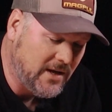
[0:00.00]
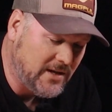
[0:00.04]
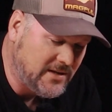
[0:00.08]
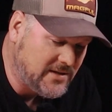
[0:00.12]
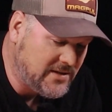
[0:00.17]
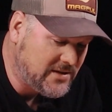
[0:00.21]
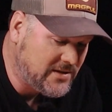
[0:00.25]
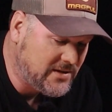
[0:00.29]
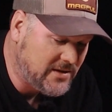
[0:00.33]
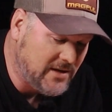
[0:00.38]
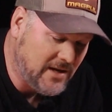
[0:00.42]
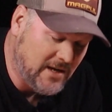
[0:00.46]

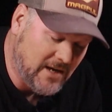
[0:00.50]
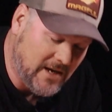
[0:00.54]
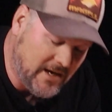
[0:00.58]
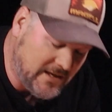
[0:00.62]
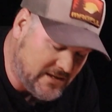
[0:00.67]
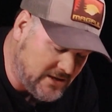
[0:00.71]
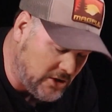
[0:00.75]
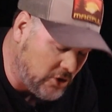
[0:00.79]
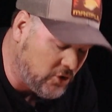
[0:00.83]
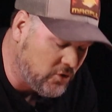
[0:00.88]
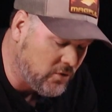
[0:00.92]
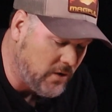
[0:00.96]
It's
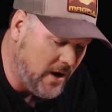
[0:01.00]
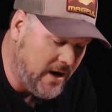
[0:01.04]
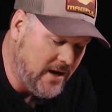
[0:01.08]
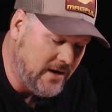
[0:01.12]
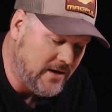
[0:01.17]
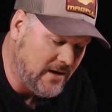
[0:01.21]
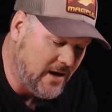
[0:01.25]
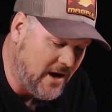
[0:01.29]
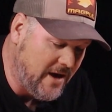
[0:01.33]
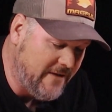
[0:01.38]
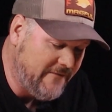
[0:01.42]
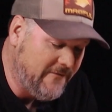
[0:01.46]
a great
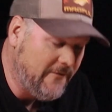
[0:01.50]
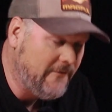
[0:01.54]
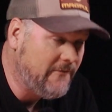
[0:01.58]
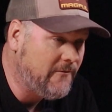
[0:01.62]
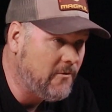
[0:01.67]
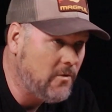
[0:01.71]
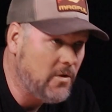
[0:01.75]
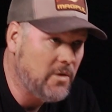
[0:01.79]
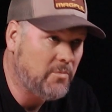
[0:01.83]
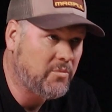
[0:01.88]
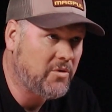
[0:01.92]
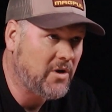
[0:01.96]
knife
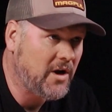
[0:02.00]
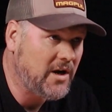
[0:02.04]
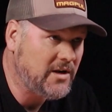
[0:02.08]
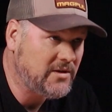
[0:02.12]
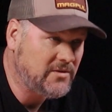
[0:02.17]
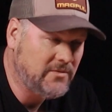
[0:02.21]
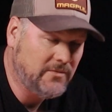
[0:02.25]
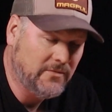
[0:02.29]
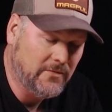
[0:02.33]
for the price.